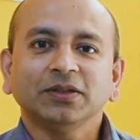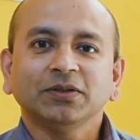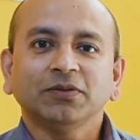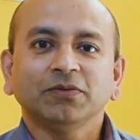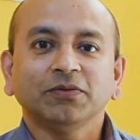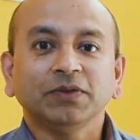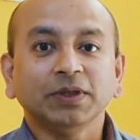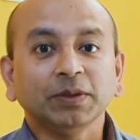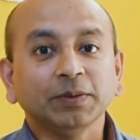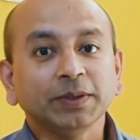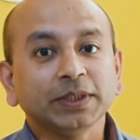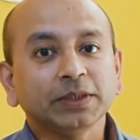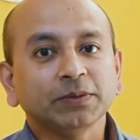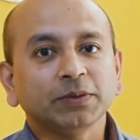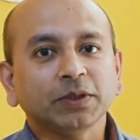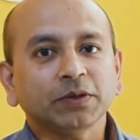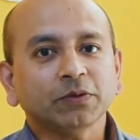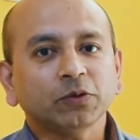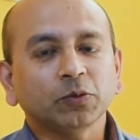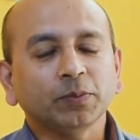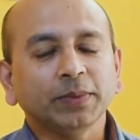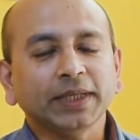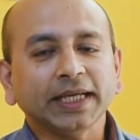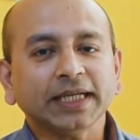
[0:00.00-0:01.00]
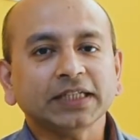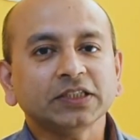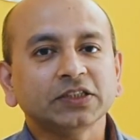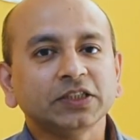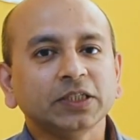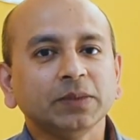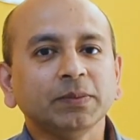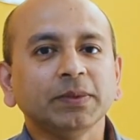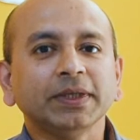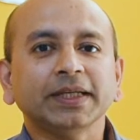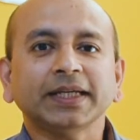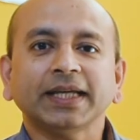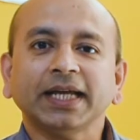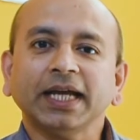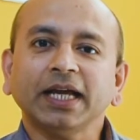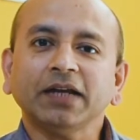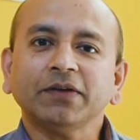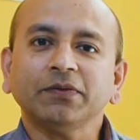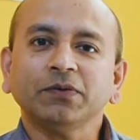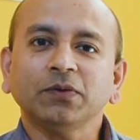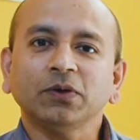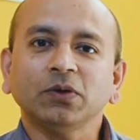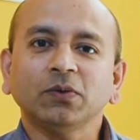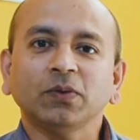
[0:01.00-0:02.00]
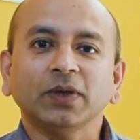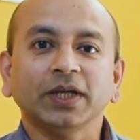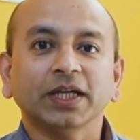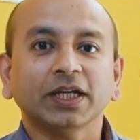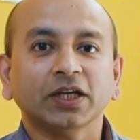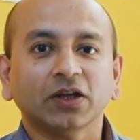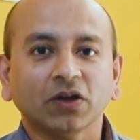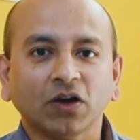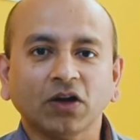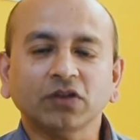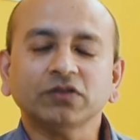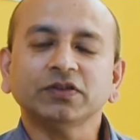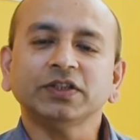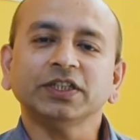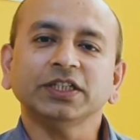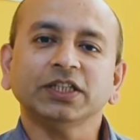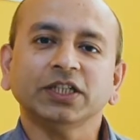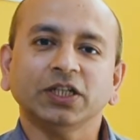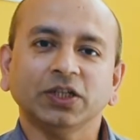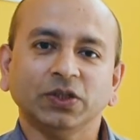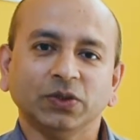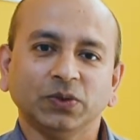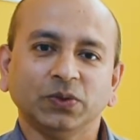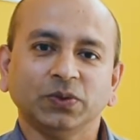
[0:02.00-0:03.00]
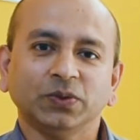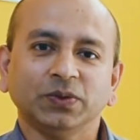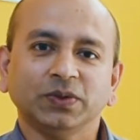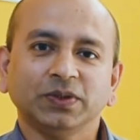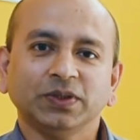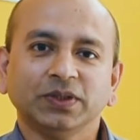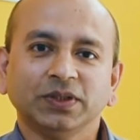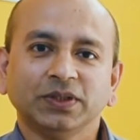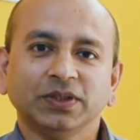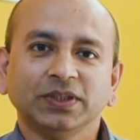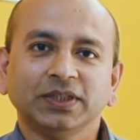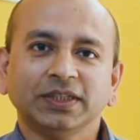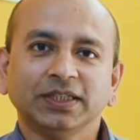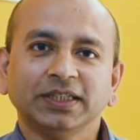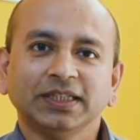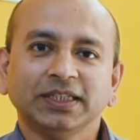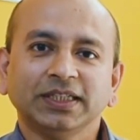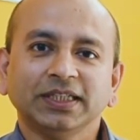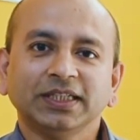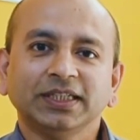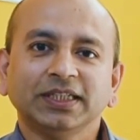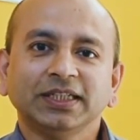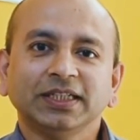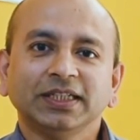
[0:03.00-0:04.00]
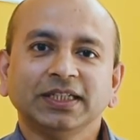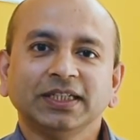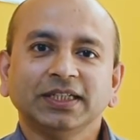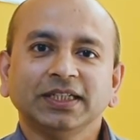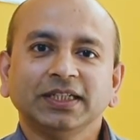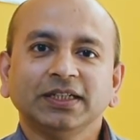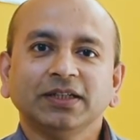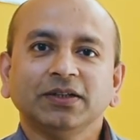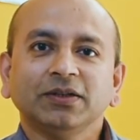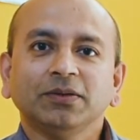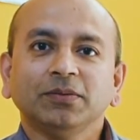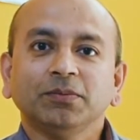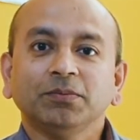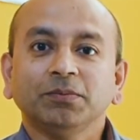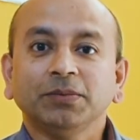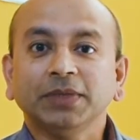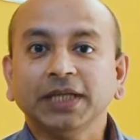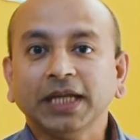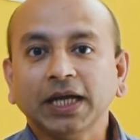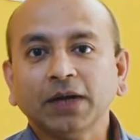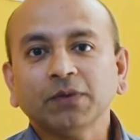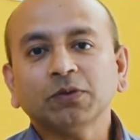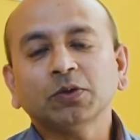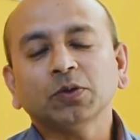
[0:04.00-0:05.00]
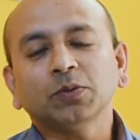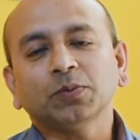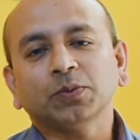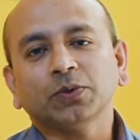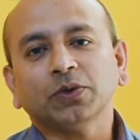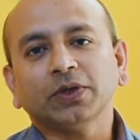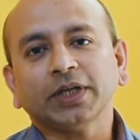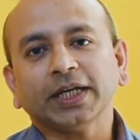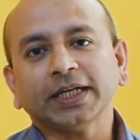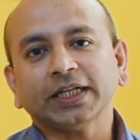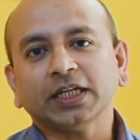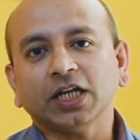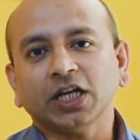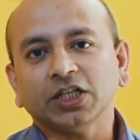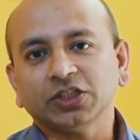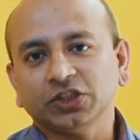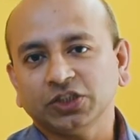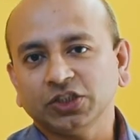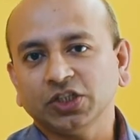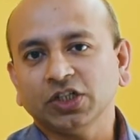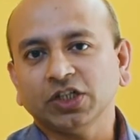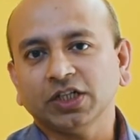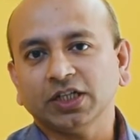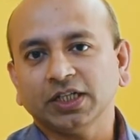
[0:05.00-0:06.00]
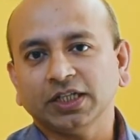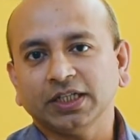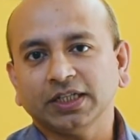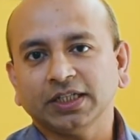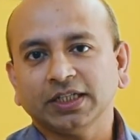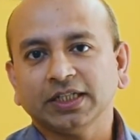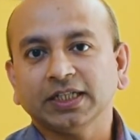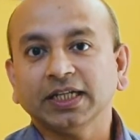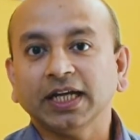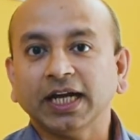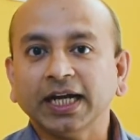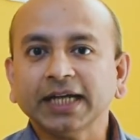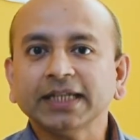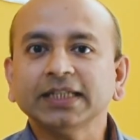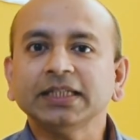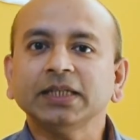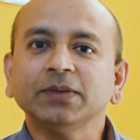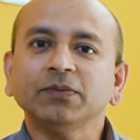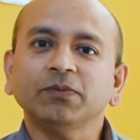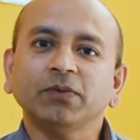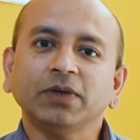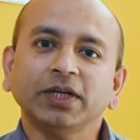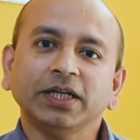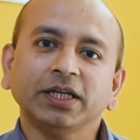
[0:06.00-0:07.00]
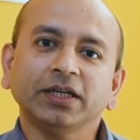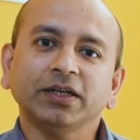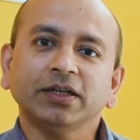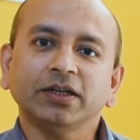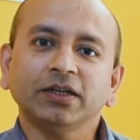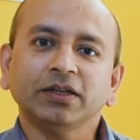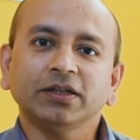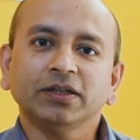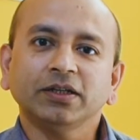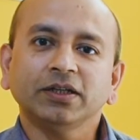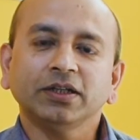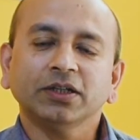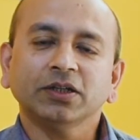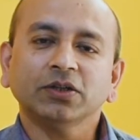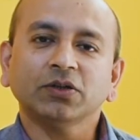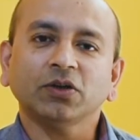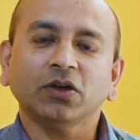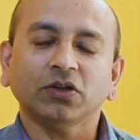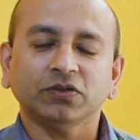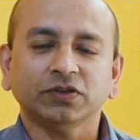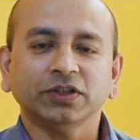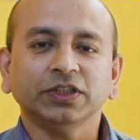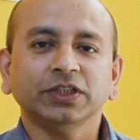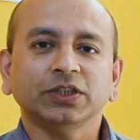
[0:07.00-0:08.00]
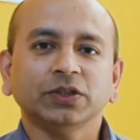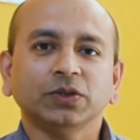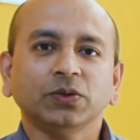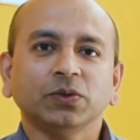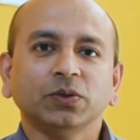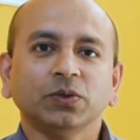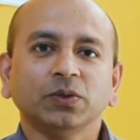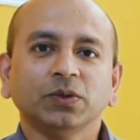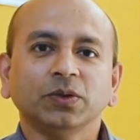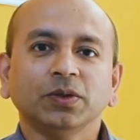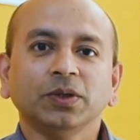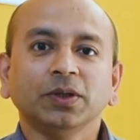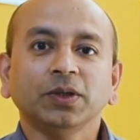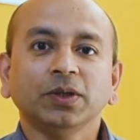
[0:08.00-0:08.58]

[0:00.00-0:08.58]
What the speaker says: We have to be extremely careful while crossing the road. We have to protect our children, guide them while crossing the road.